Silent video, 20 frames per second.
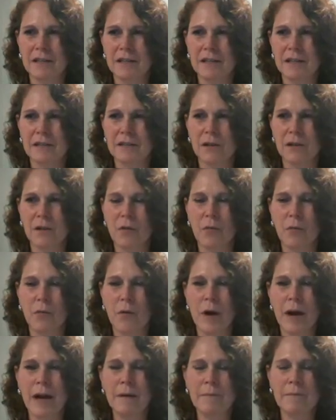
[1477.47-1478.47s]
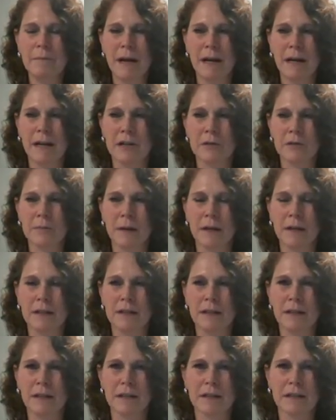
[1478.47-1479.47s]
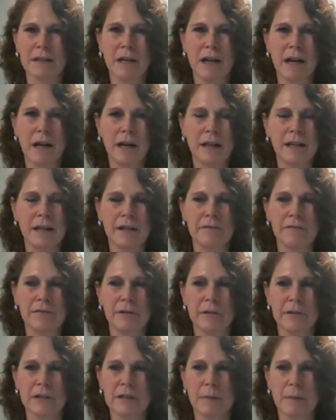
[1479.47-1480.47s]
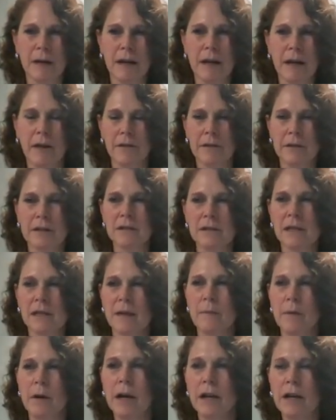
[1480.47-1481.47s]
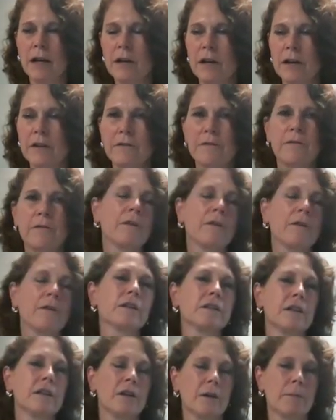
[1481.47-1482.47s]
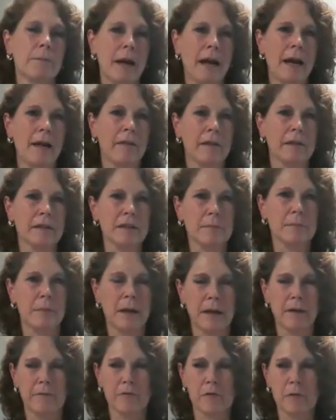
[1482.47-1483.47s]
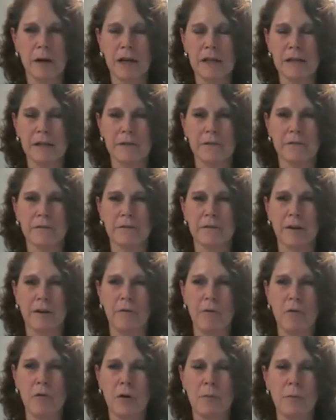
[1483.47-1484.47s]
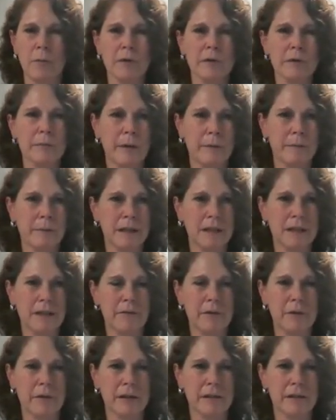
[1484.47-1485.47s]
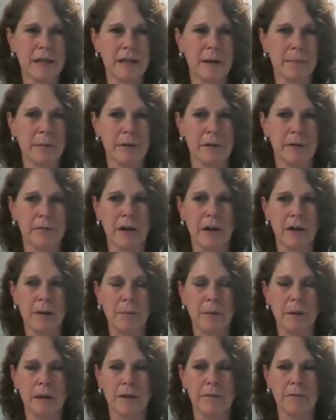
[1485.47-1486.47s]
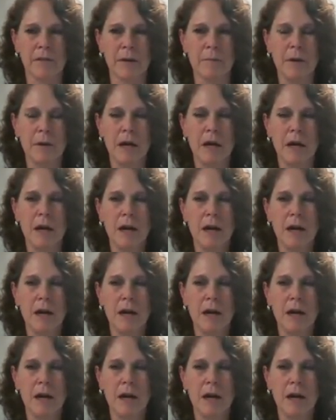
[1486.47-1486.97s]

So weight management is highly influenced by healthy sleep. Hunger and fullness are balanced by a variety of hormones, but I'm going to give you an example of a couple of them.